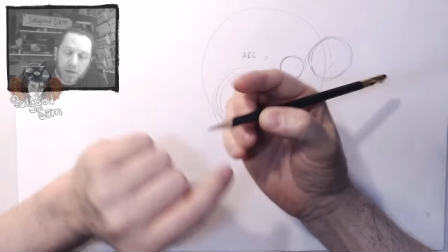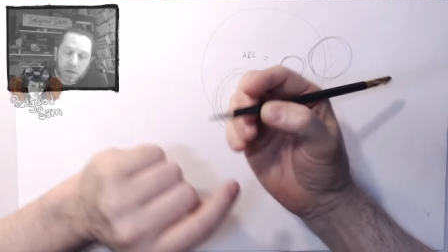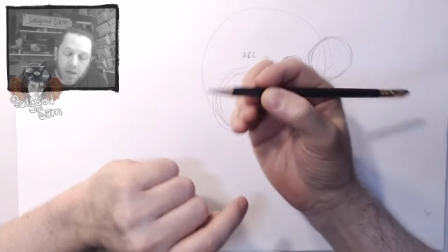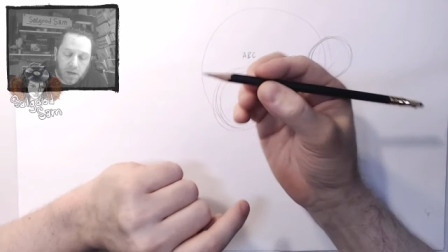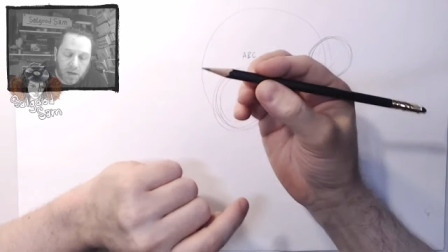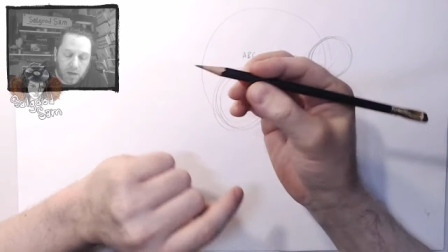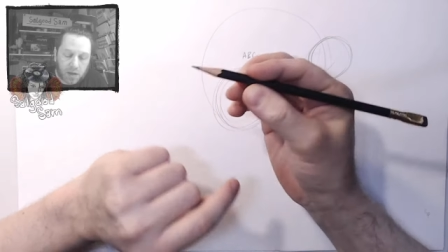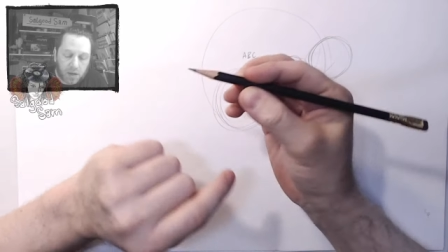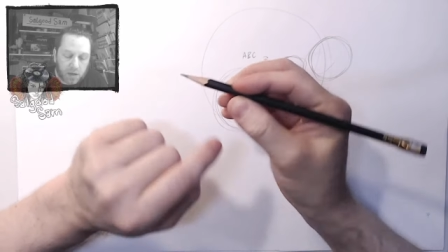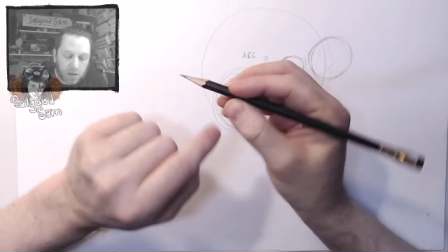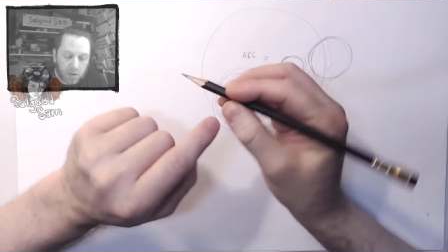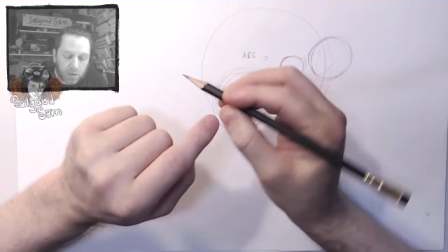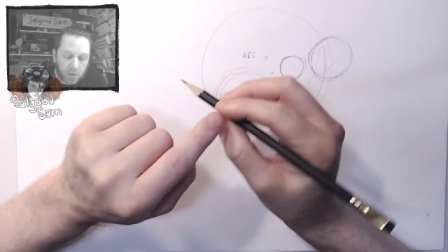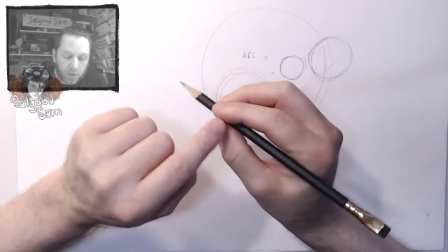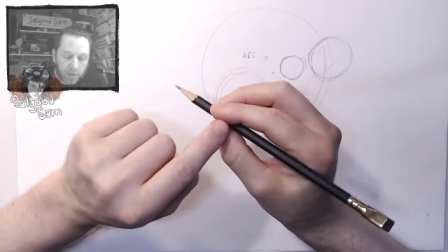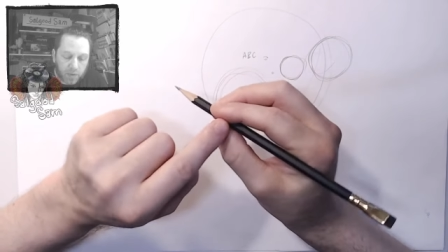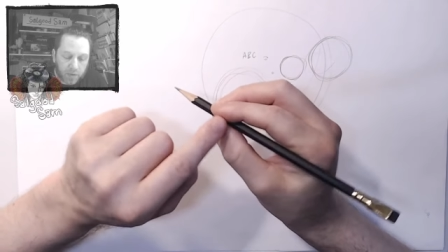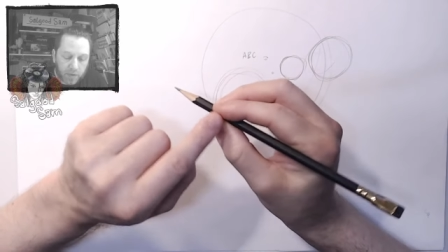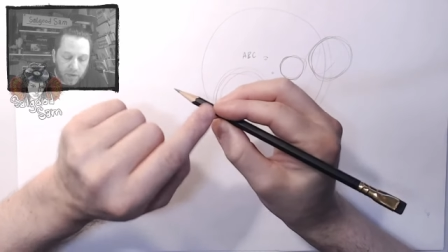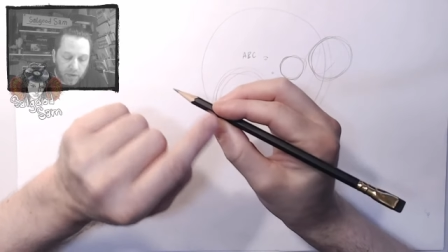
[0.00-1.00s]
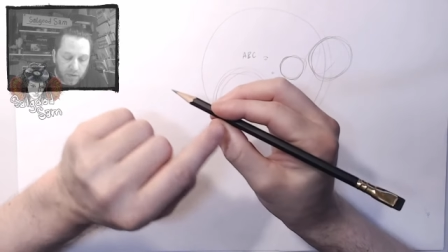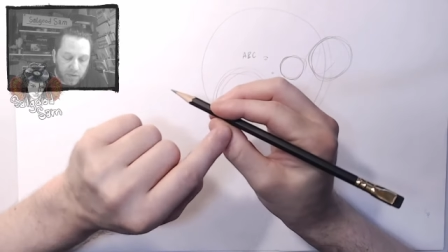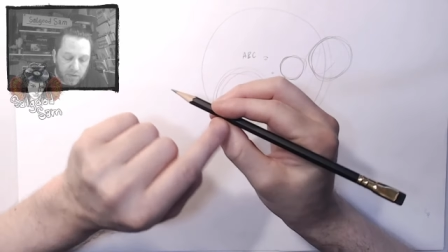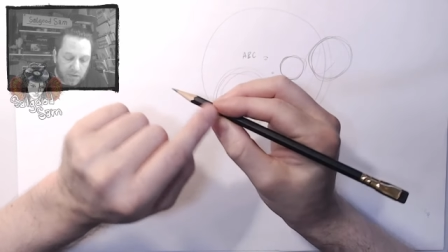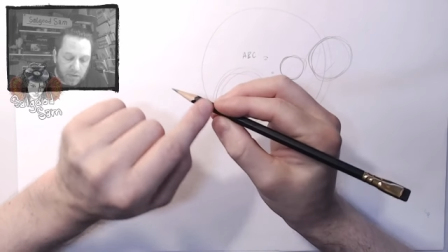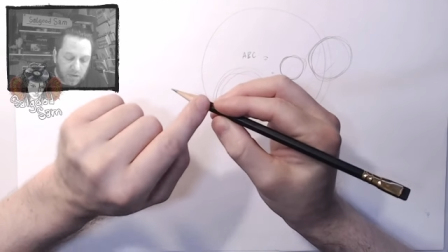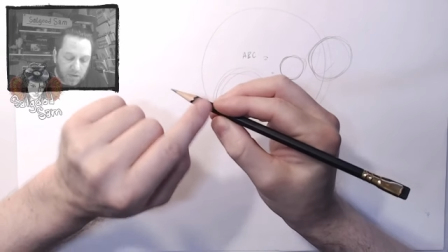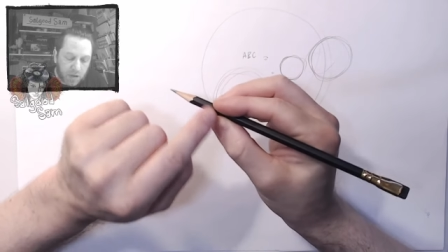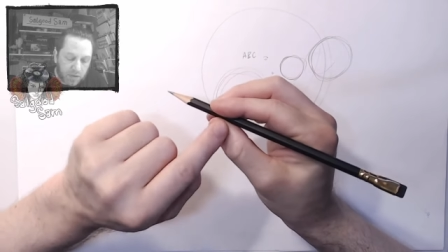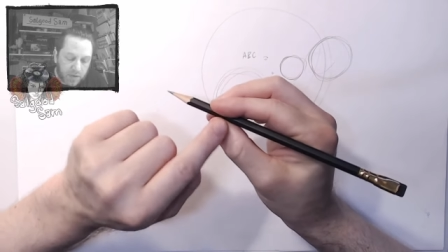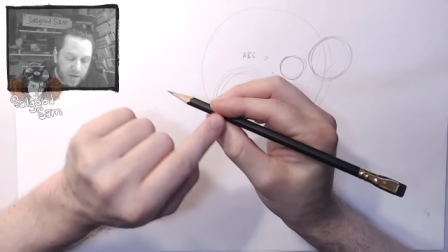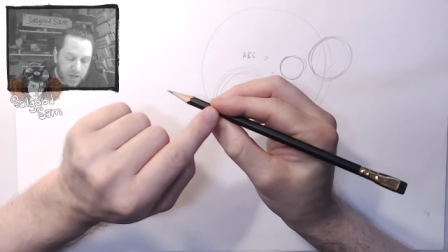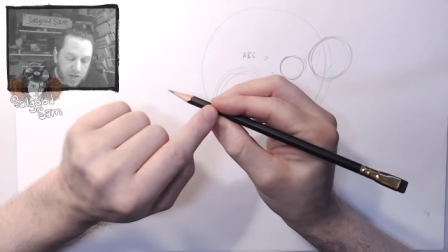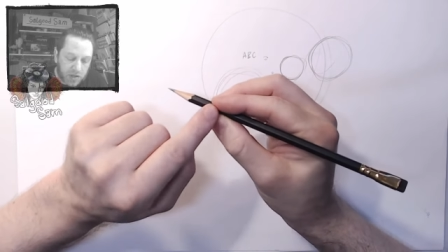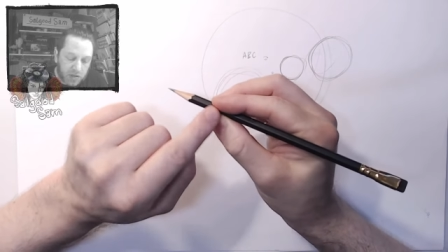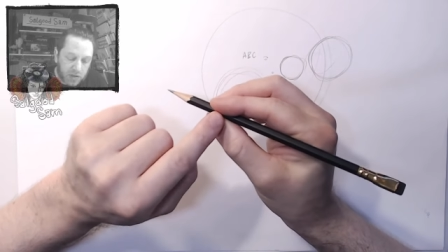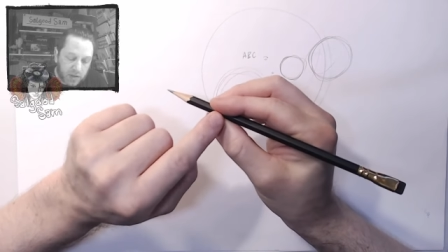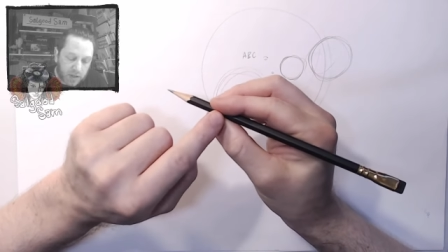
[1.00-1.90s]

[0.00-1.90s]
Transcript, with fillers: uh, or there is discoloration,